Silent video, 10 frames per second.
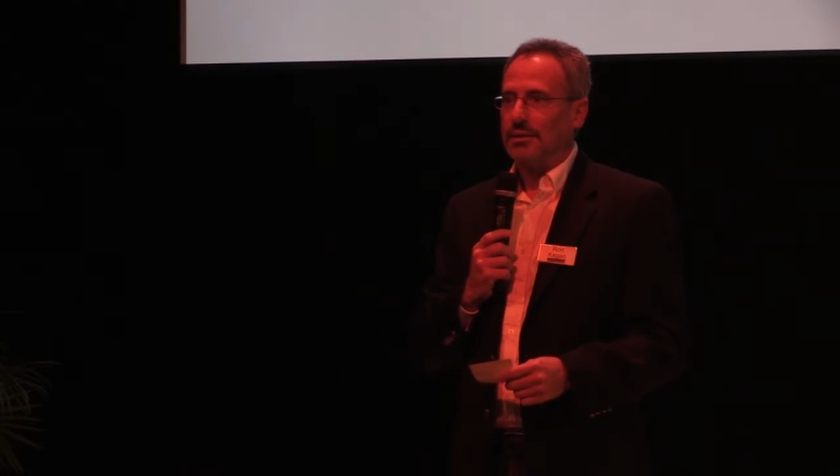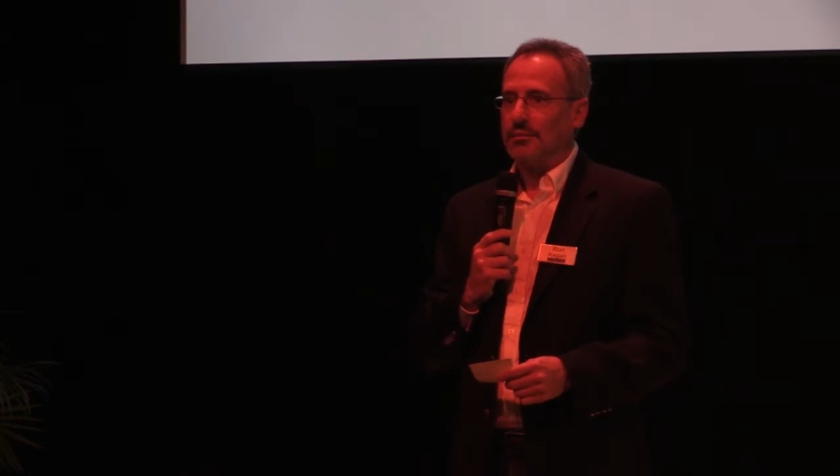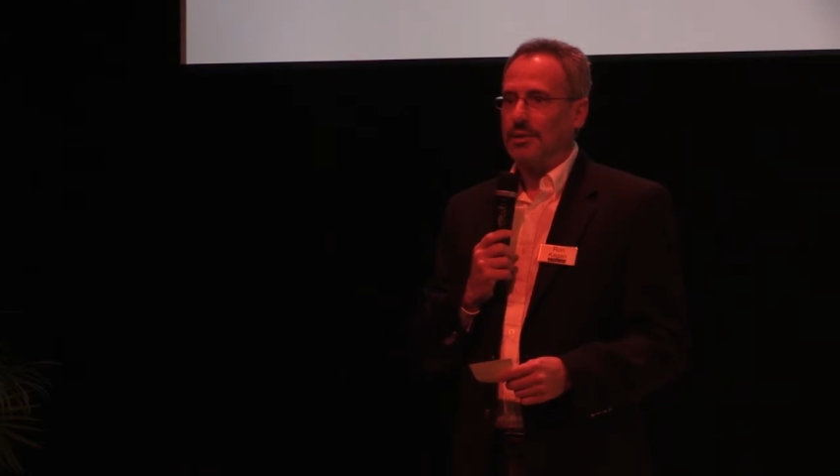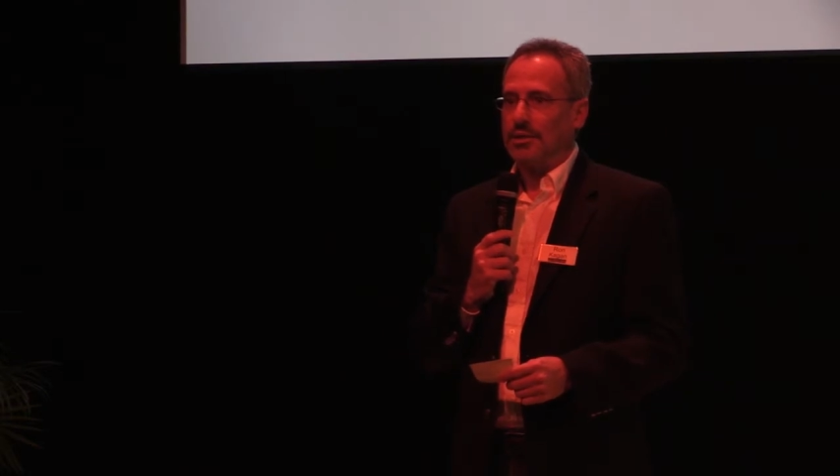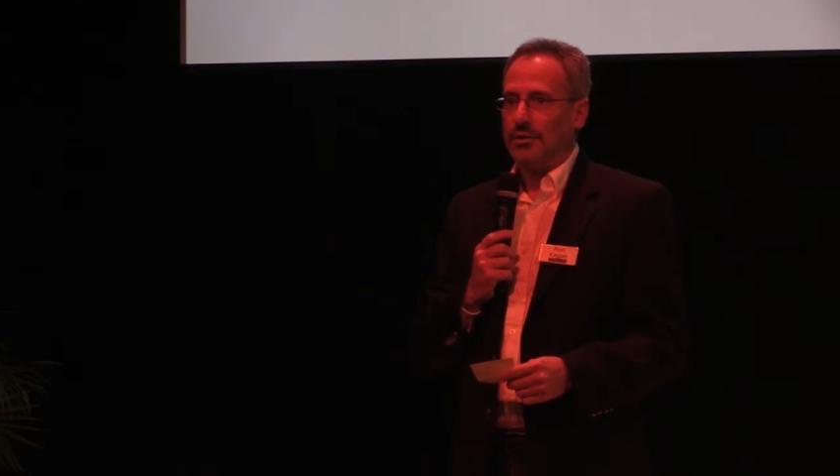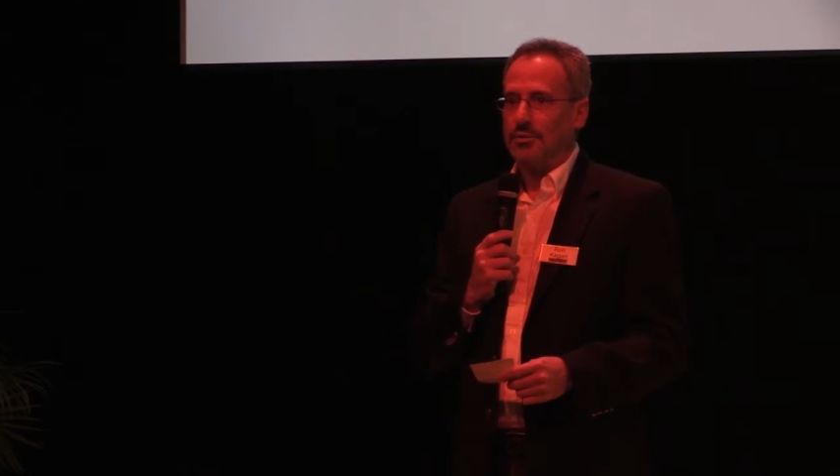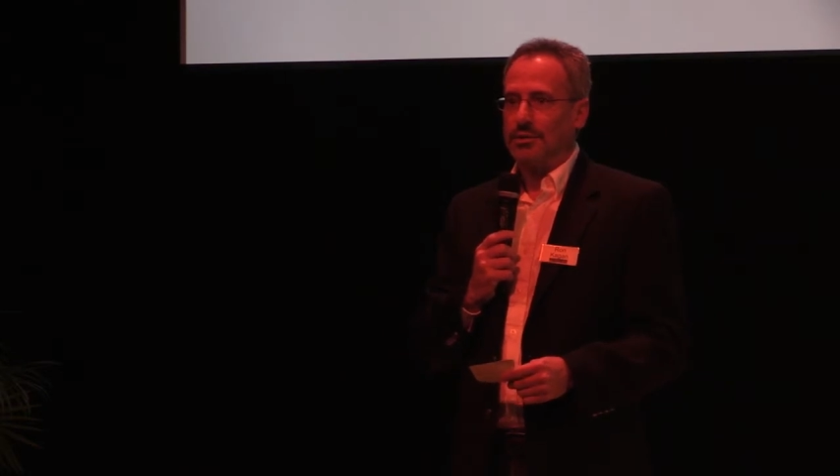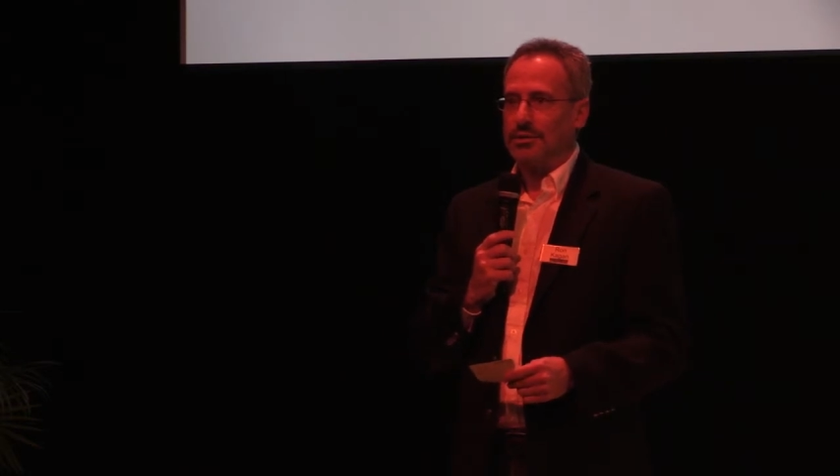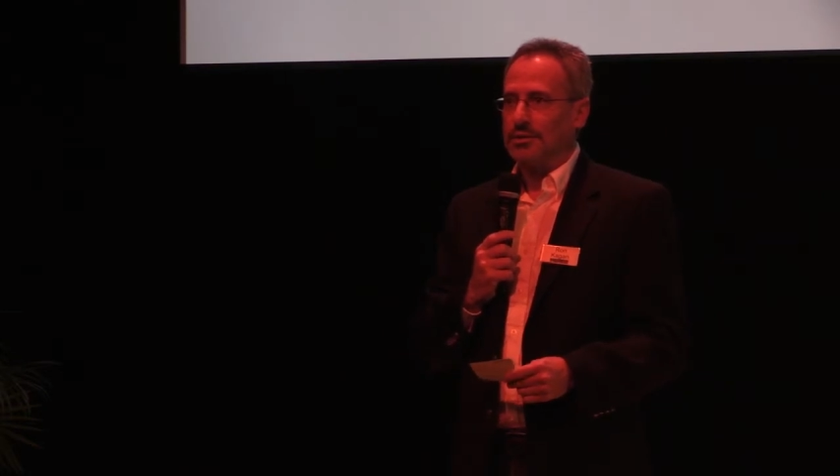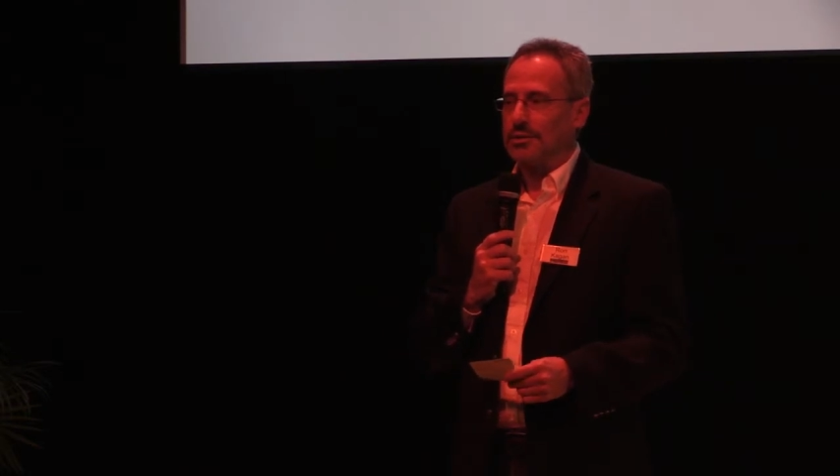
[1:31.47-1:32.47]
We know
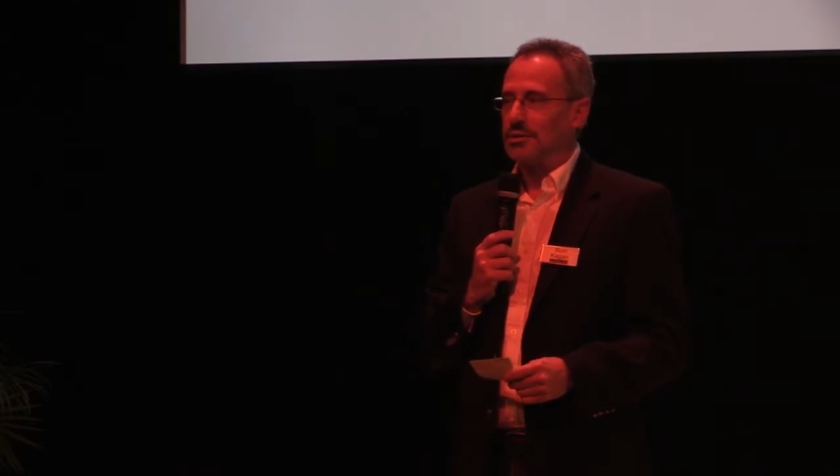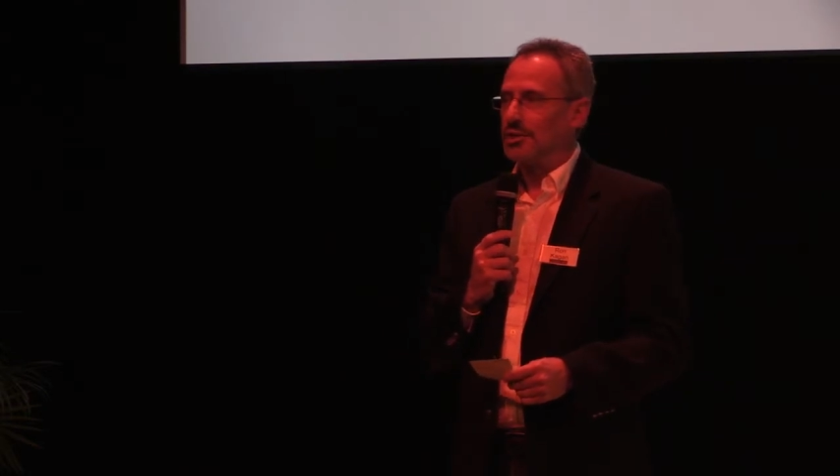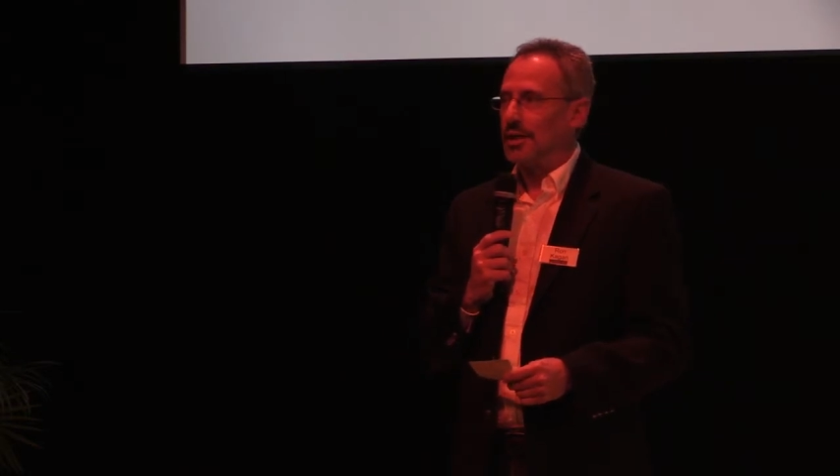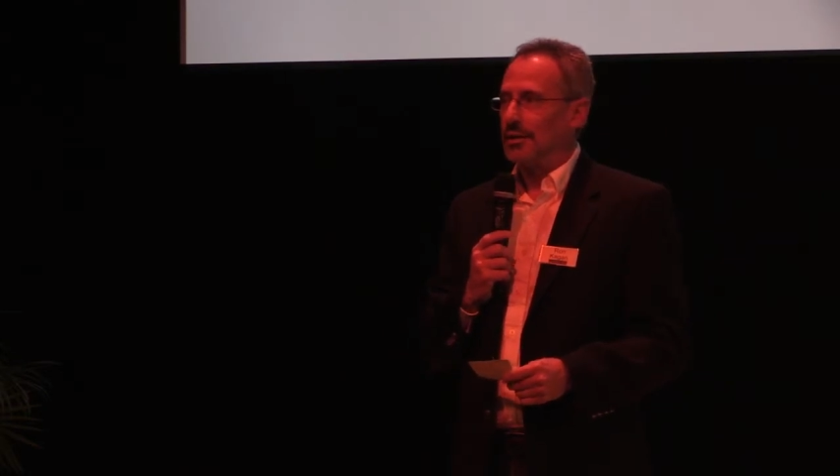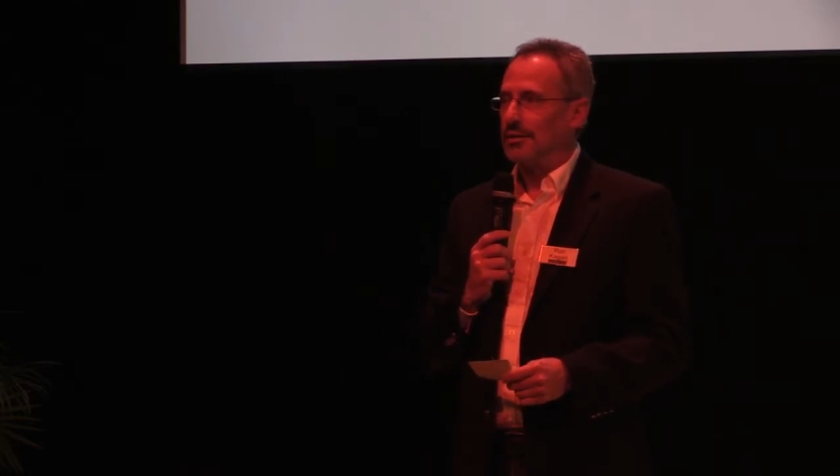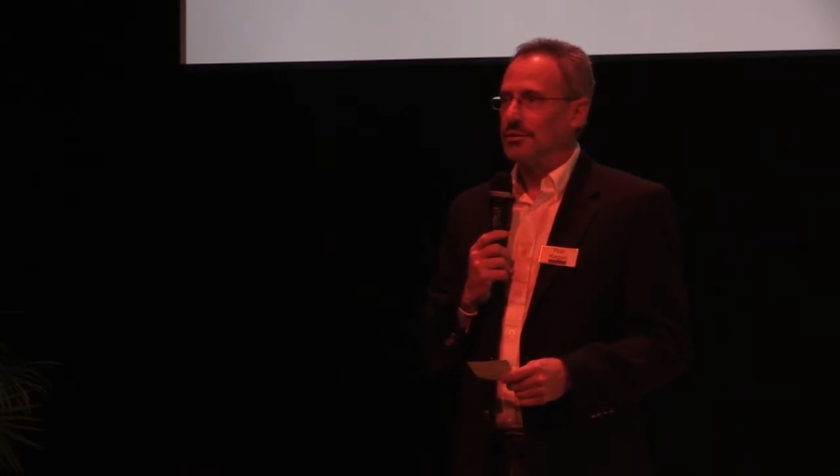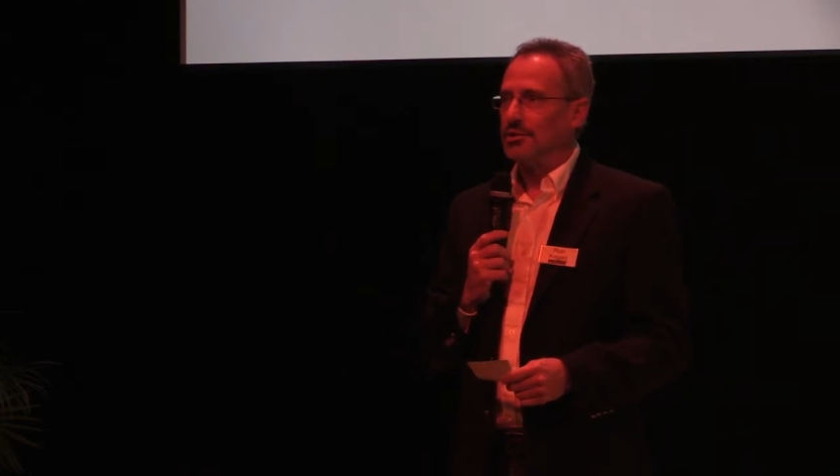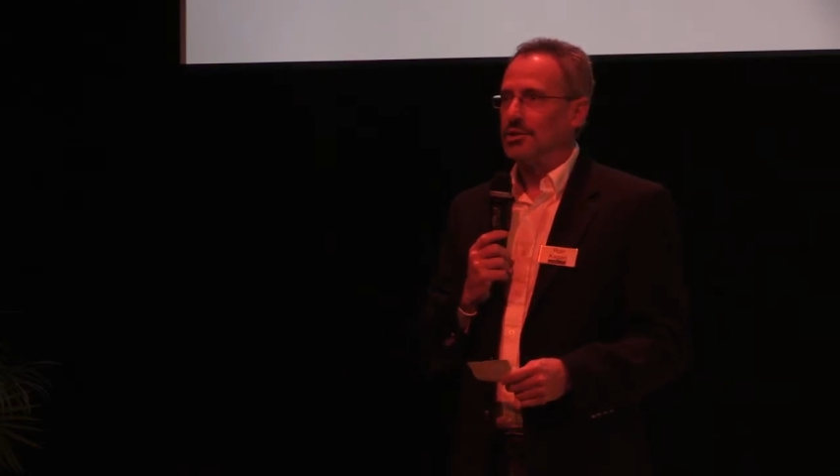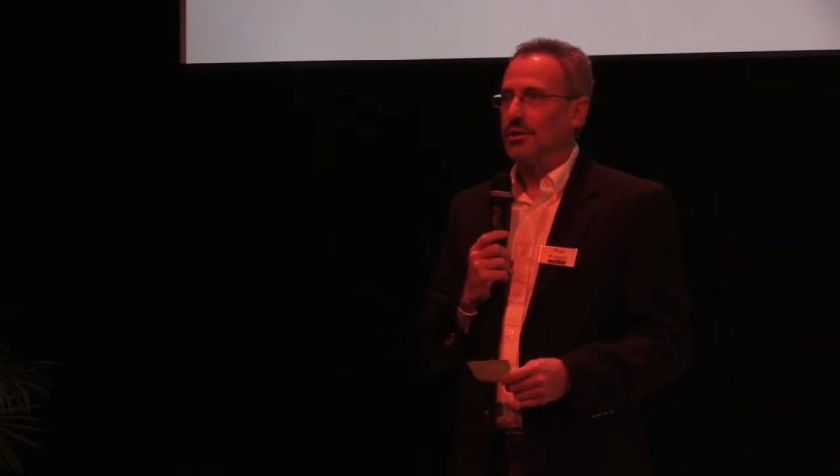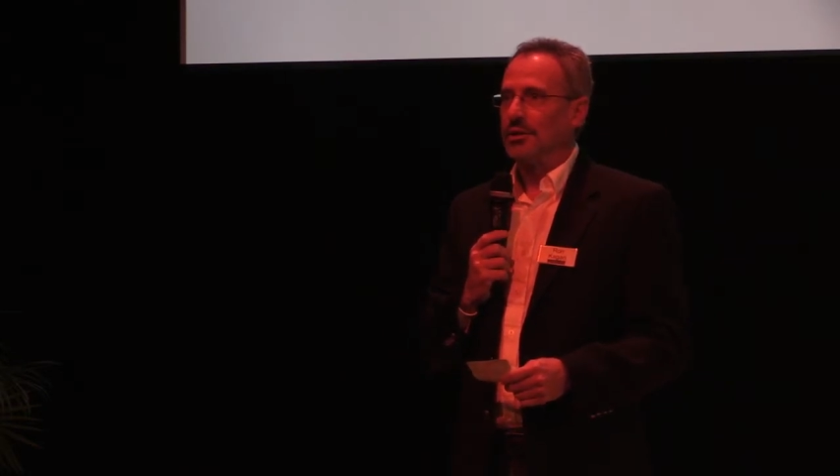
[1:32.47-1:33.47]
this is a challenge,